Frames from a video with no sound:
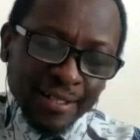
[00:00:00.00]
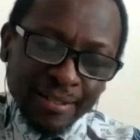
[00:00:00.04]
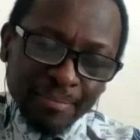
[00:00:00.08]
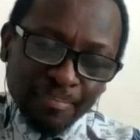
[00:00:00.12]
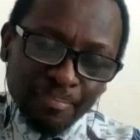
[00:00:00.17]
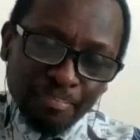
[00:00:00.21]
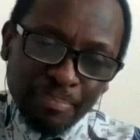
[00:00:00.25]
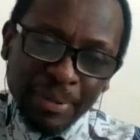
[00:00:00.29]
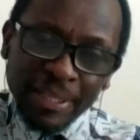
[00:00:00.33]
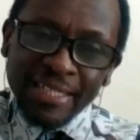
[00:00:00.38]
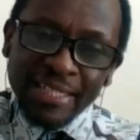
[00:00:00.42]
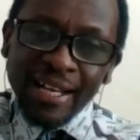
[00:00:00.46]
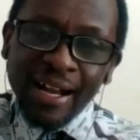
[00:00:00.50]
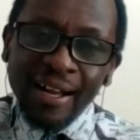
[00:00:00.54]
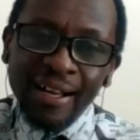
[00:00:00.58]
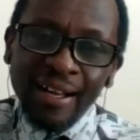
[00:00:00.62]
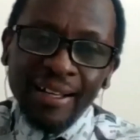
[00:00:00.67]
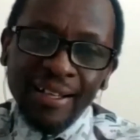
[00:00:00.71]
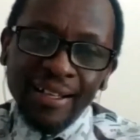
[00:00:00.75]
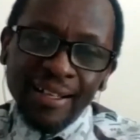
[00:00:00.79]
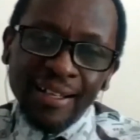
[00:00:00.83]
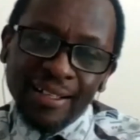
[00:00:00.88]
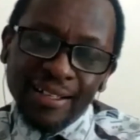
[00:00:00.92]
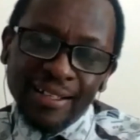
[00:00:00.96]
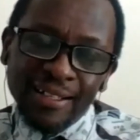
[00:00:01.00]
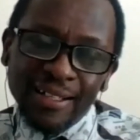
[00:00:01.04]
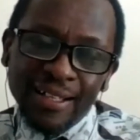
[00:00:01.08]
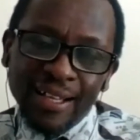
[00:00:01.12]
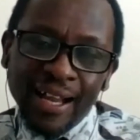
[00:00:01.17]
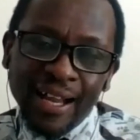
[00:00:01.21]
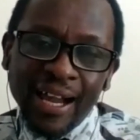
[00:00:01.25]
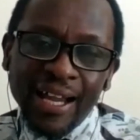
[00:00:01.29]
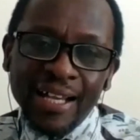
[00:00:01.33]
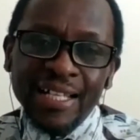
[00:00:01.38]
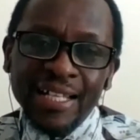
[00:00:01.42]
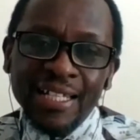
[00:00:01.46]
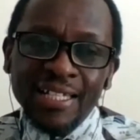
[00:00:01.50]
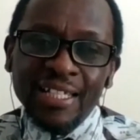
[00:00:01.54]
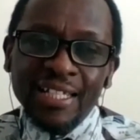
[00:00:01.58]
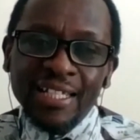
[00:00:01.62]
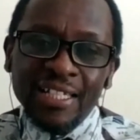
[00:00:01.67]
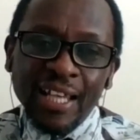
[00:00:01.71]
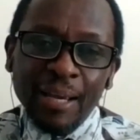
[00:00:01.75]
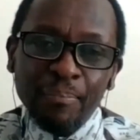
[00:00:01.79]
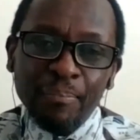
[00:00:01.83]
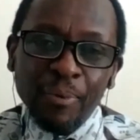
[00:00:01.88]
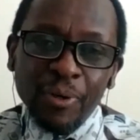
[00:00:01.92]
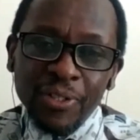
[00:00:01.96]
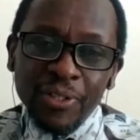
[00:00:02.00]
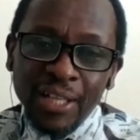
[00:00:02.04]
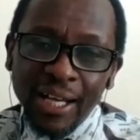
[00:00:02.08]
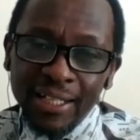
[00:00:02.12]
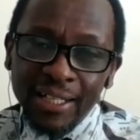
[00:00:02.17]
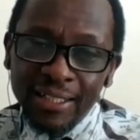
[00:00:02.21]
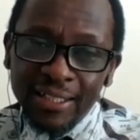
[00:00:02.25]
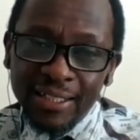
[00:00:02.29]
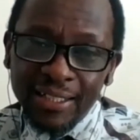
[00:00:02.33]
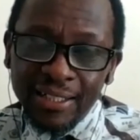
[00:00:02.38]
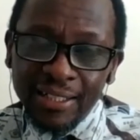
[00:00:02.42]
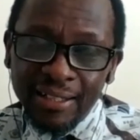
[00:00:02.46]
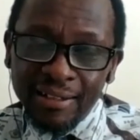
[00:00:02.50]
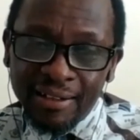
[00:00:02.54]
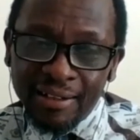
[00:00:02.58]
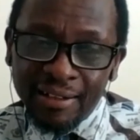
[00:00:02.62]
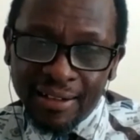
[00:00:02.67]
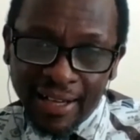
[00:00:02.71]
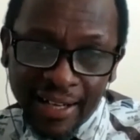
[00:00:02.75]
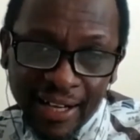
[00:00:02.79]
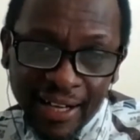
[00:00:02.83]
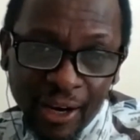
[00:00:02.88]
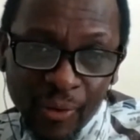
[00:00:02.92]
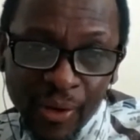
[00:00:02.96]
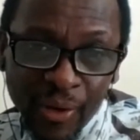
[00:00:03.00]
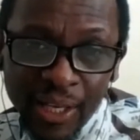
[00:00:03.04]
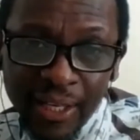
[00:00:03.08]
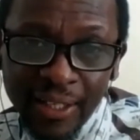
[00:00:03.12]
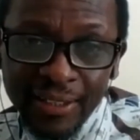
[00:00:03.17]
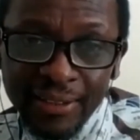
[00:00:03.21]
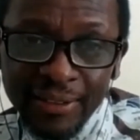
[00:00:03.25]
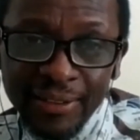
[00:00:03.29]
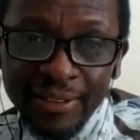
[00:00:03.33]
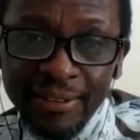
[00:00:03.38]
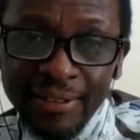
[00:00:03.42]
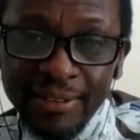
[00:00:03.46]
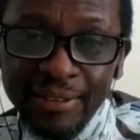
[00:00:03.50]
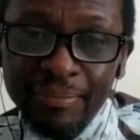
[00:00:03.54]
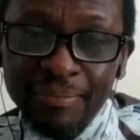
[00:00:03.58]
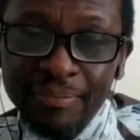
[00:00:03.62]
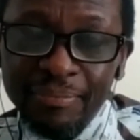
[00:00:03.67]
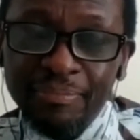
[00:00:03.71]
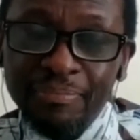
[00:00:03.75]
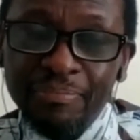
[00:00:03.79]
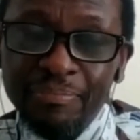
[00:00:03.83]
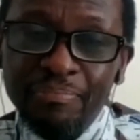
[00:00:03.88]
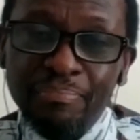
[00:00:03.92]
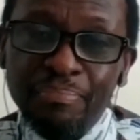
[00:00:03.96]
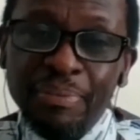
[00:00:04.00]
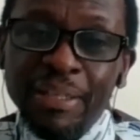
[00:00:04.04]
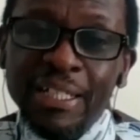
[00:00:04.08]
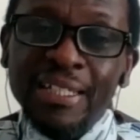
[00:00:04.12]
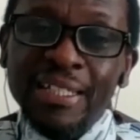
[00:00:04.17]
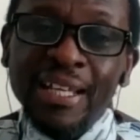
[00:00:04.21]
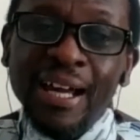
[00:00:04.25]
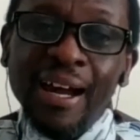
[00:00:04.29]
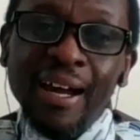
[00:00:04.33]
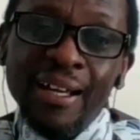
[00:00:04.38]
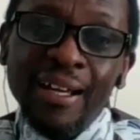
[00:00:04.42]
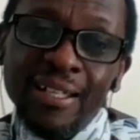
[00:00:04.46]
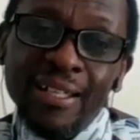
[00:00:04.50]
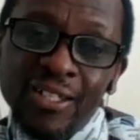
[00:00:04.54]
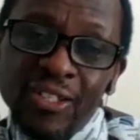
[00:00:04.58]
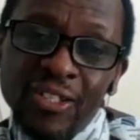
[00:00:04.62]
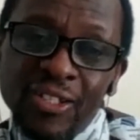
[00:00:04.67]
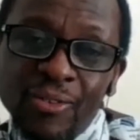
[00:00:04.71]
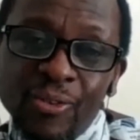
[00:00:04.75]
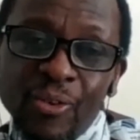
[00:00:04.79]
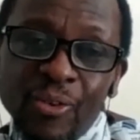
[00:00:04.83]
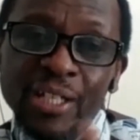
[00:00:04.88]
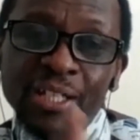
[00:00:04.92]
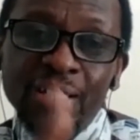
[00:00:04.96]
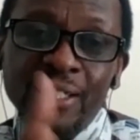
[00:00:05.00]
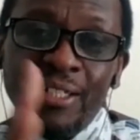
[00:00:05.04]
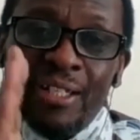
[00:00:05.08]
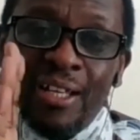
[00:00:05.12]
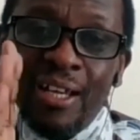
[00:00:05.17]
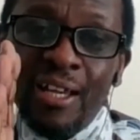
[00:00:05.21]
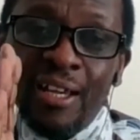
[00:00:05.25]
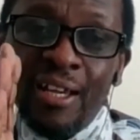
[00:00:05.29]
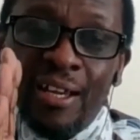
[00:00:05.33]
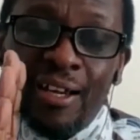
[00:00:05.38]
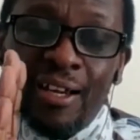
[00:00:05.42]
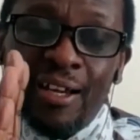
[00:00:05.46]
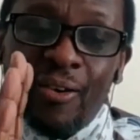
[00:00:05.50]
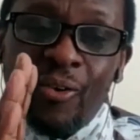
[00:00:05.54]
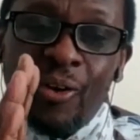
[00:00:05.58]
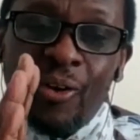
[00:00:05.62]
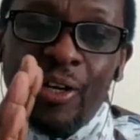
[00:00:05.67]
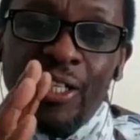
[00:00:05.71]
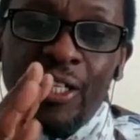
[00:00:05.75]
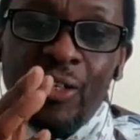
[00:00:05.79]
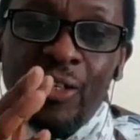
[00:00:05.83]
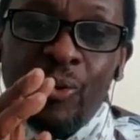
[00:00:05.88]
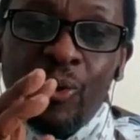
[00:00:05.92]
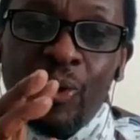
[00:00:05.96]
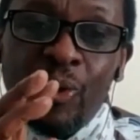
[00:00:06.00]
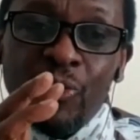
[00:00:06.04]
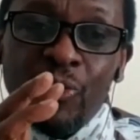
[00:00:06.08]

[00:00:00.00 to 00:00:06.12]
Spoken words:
Peter and his disciples had ran away. Peter, when he was